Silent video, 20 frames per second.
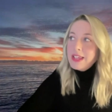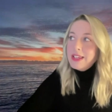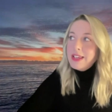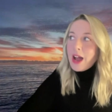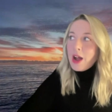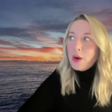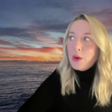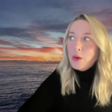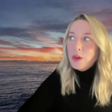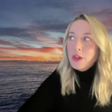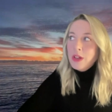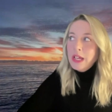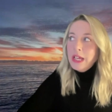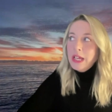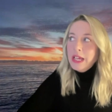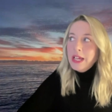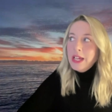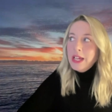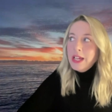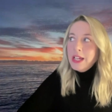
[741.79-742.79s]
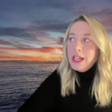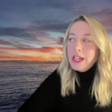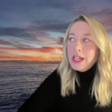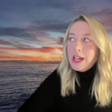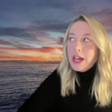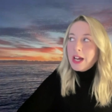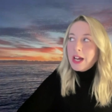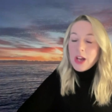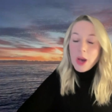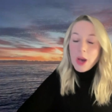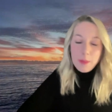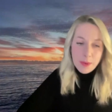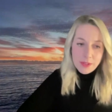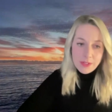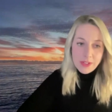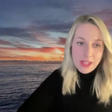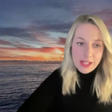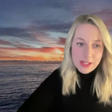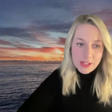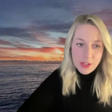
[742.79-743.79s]
Now, a couple
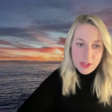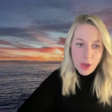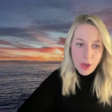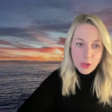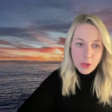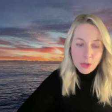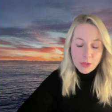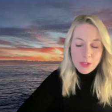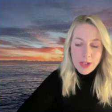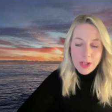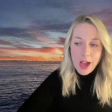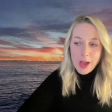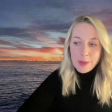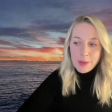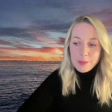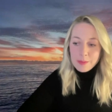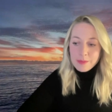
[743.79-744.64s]
of years ago,